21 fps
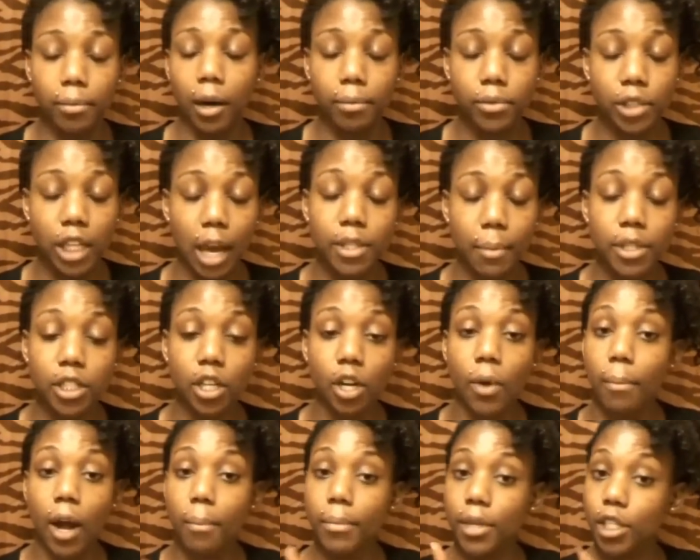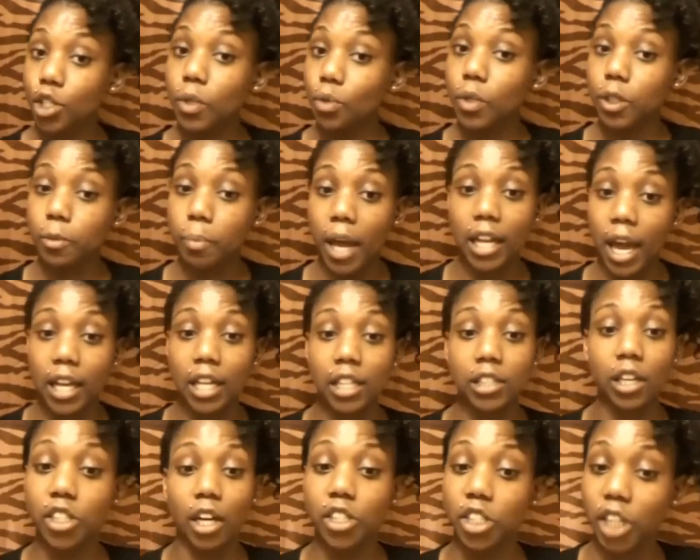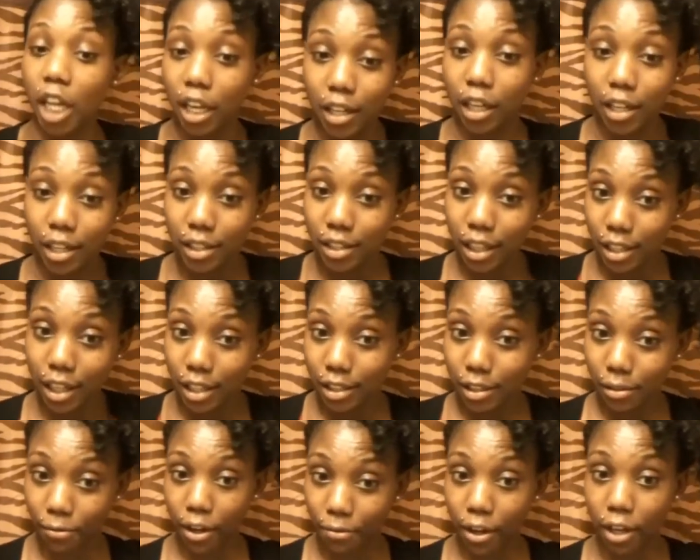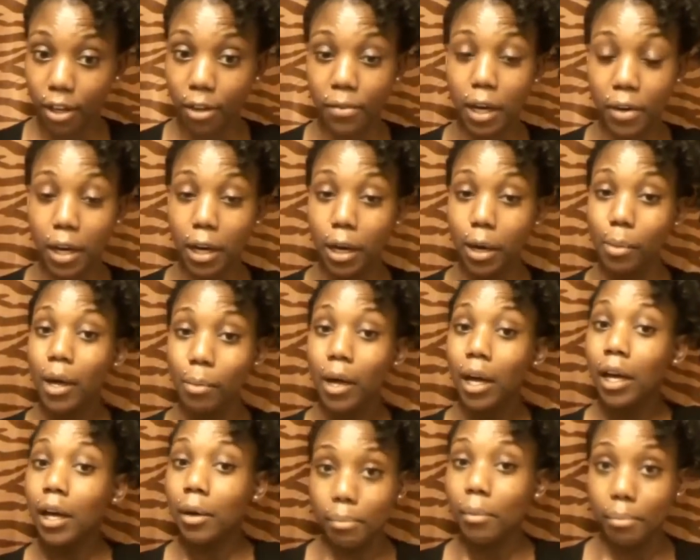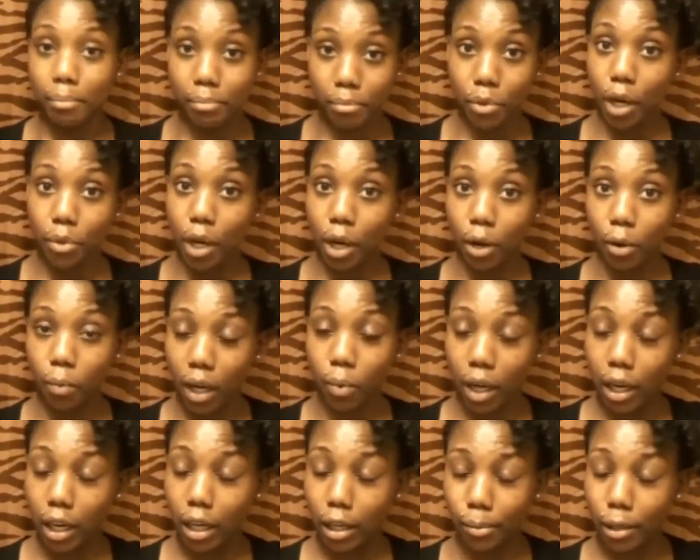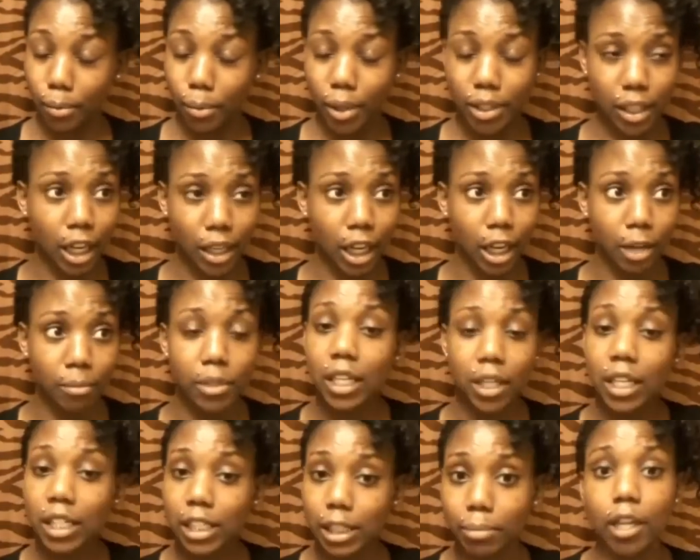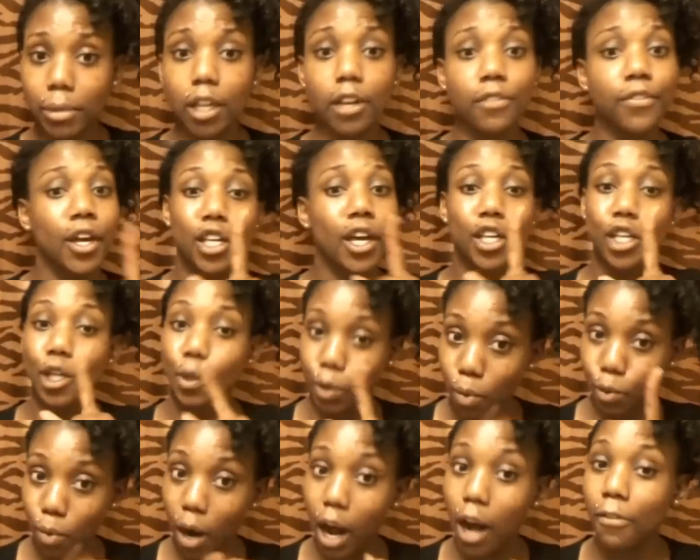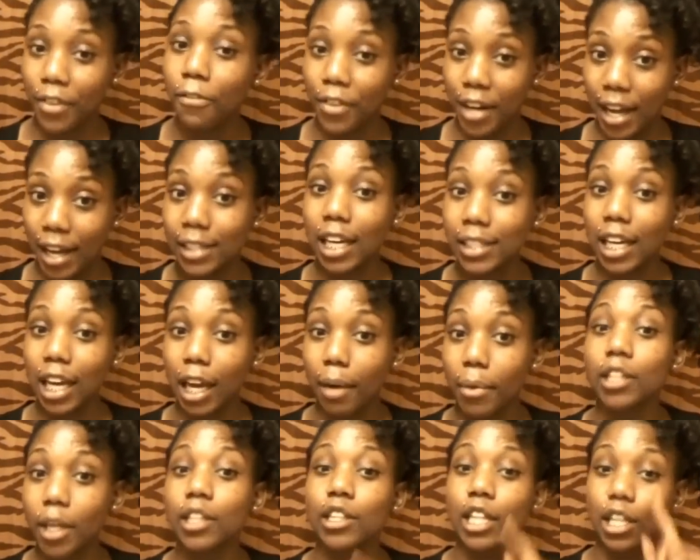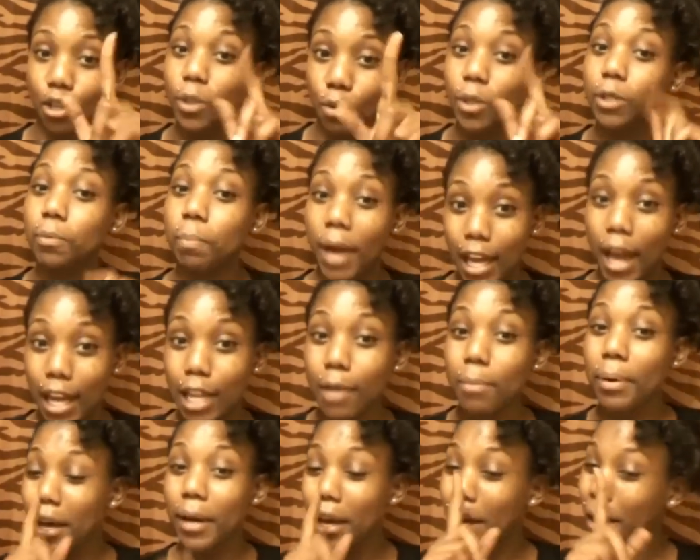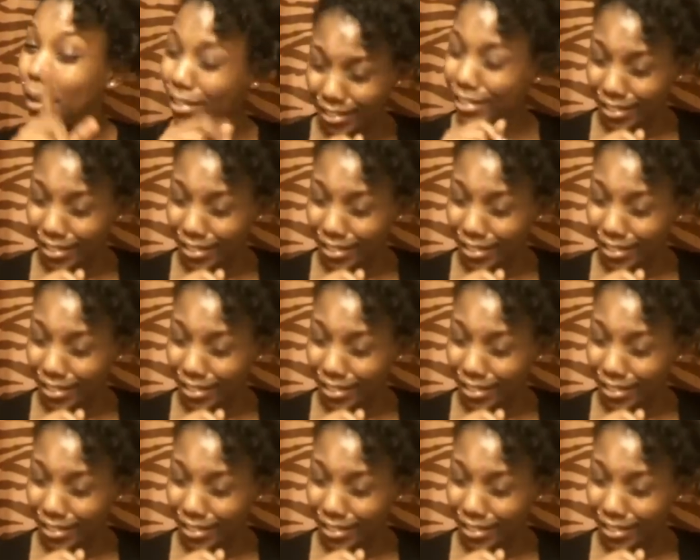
uh, Tammy turned around, bitch, you was petty, and started shaking her titties in front of, um, you know, uh, what's her name? Dee Smith. You was wrong for that, Tammy. You was petty.